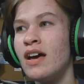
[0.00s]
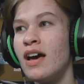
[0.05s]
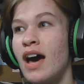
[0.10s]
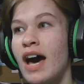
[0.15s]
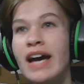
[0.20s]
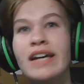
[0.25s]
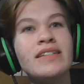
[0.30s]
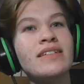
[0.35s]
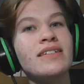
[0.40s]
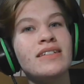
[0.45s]

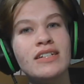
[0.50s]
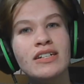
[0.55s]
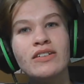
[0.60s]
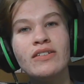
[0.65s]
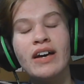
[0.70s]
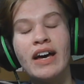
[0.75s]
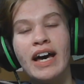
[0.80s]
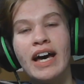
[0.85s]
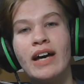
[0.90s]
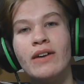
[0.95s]
I still
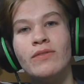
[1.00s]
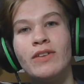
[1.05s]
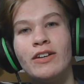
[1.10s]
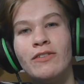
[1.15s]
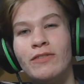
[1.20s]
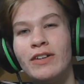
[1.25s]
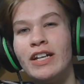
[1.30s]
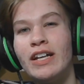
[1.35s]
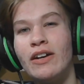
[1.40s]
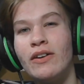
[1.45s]
have a
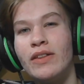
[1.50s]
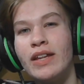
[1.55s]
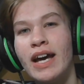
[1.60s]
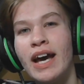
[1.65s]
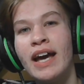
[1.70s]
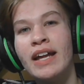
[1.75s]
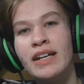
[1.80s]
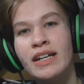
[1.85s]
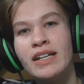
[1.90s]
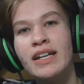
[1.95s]
video that
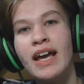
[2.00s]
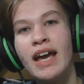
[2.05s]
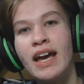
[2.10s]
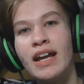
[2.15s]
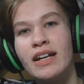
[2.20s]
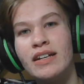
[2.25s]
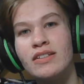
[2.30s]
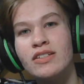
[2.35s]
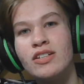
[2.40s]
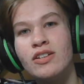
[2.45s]
I need to
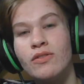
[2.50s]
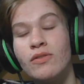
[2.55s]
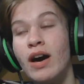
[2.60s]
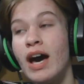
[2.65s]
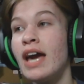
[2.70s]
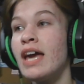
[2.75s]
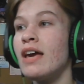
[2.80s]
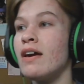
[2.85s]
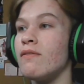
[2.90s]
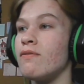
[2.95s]
edit too.
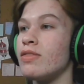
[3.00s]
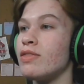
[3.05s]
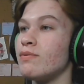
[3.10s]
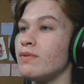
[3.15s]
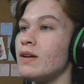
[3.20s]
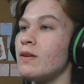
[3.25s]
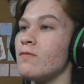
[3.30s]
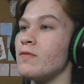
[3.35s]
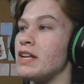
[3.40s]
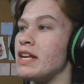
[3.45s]
I have
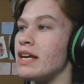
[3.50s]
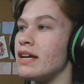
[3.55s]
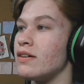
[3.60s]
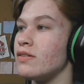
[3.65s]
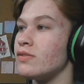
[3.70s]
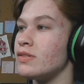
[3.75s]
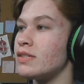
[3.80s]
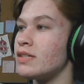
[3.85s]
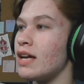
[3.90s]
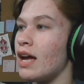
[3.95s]
3
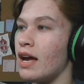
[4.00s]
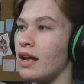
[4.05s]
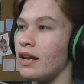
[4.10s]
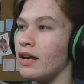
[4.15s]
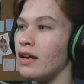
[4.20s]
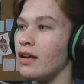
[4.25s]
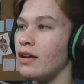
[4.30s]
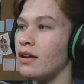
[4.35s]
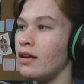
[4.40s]
videos to edit.